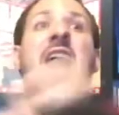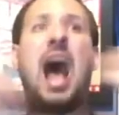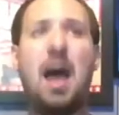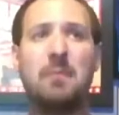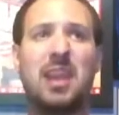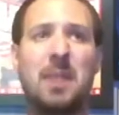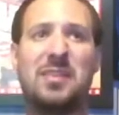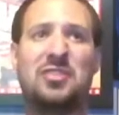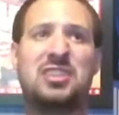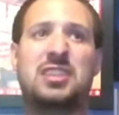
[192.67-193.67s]
I'm going to
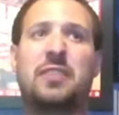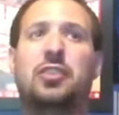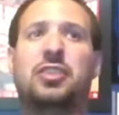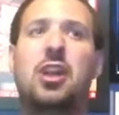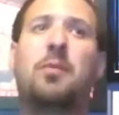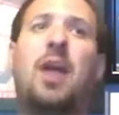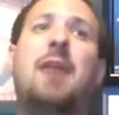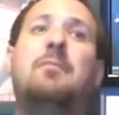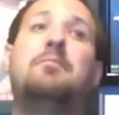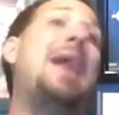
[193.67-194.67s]
beat this difficulty, no
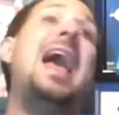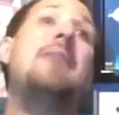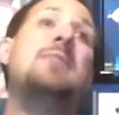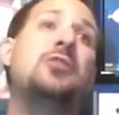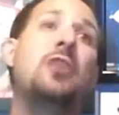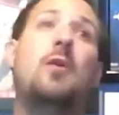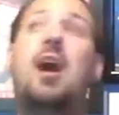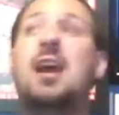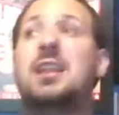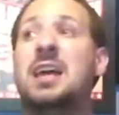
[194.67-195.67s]
problem. Bam, they throw
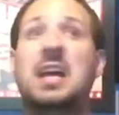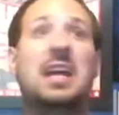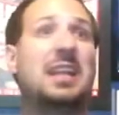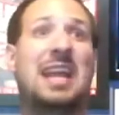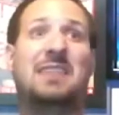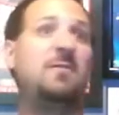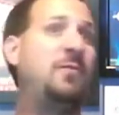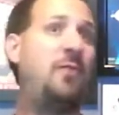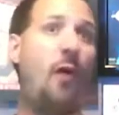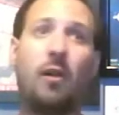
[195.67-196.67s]
on like
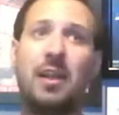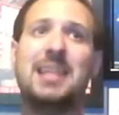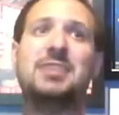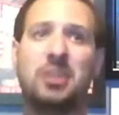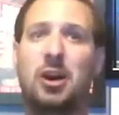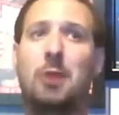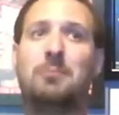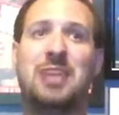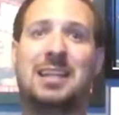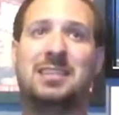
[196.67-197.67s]
4 additional
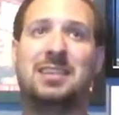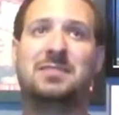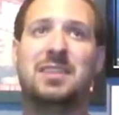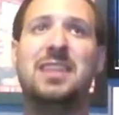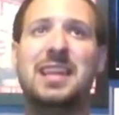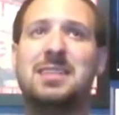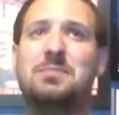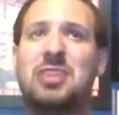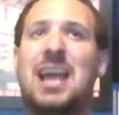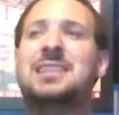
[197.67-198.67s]
objectives. And these
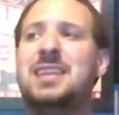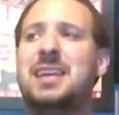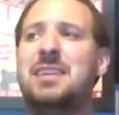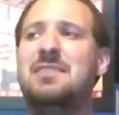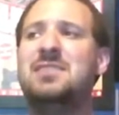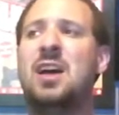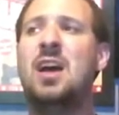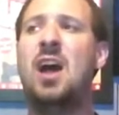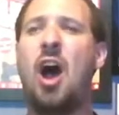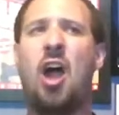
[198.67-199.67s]
objectives
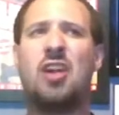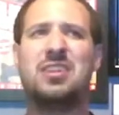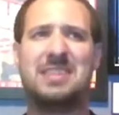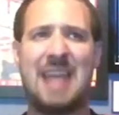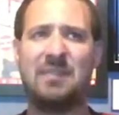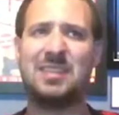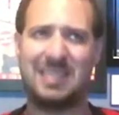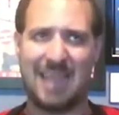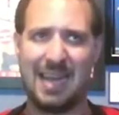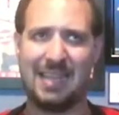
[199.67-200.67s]
are
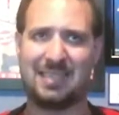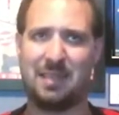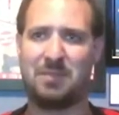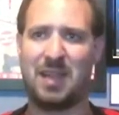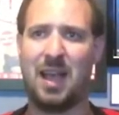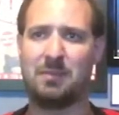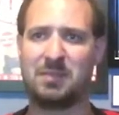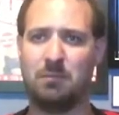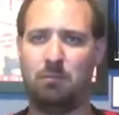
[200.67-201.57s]
devastating sometimes.